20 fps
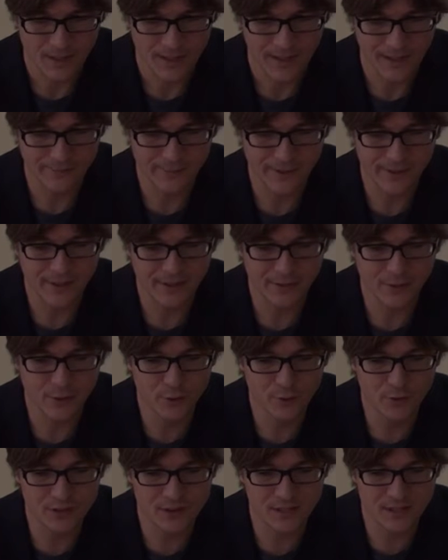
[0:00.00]
And we can
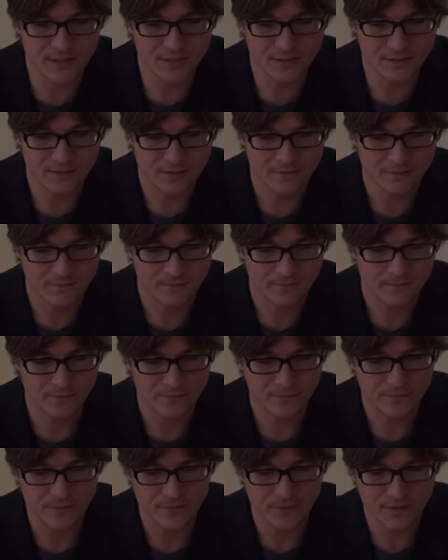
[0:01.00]
use it
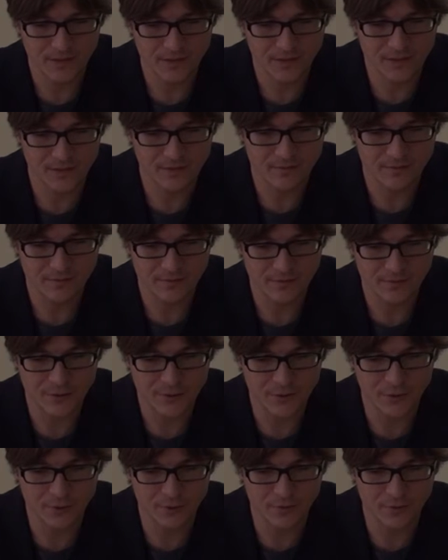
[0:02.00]

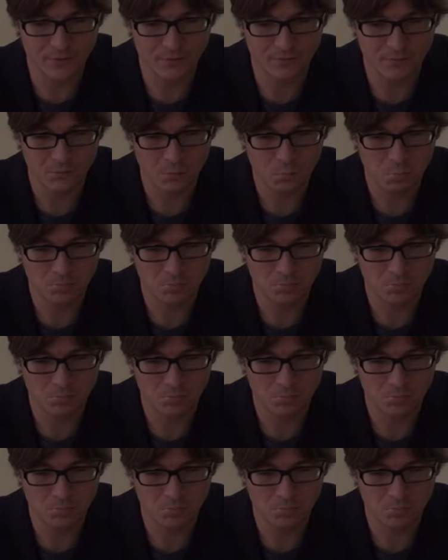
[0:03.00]
to...